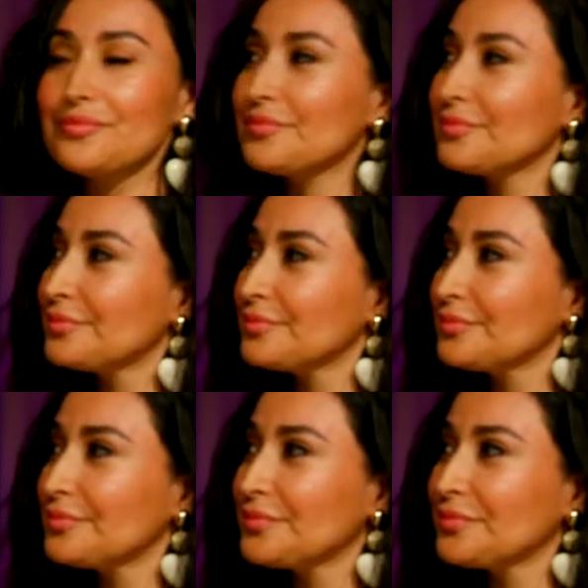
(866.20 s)

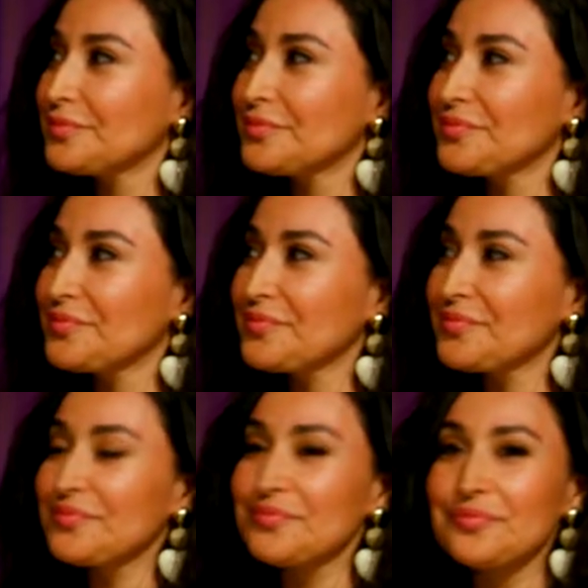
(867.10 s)

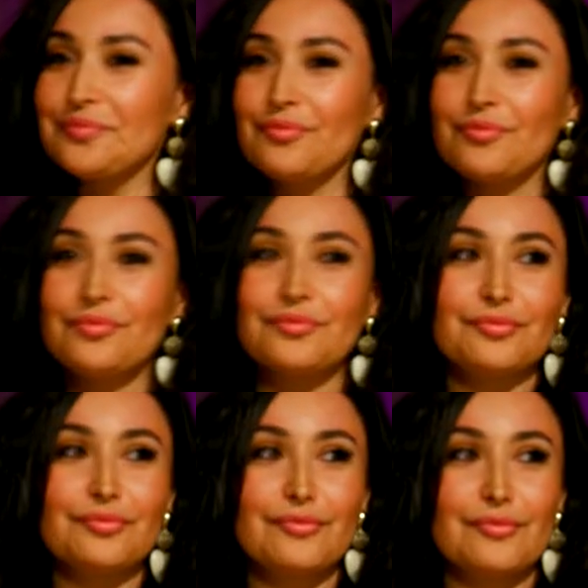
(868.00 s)

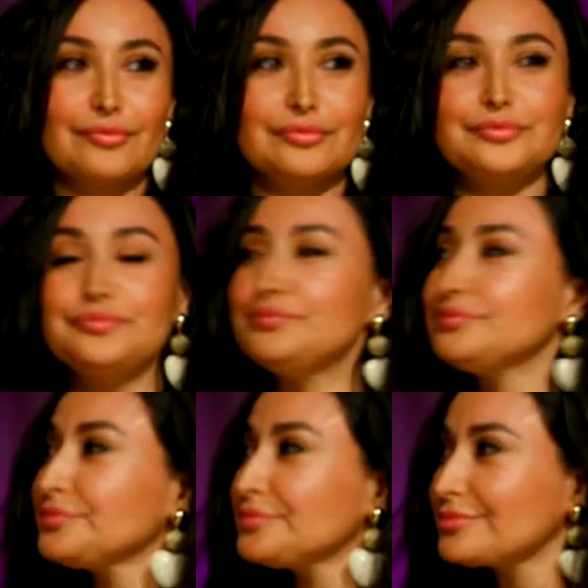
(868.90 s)

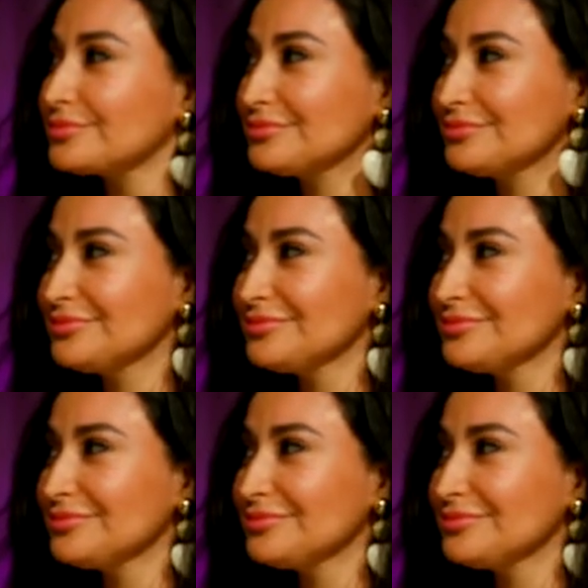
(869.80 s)
(not speaking)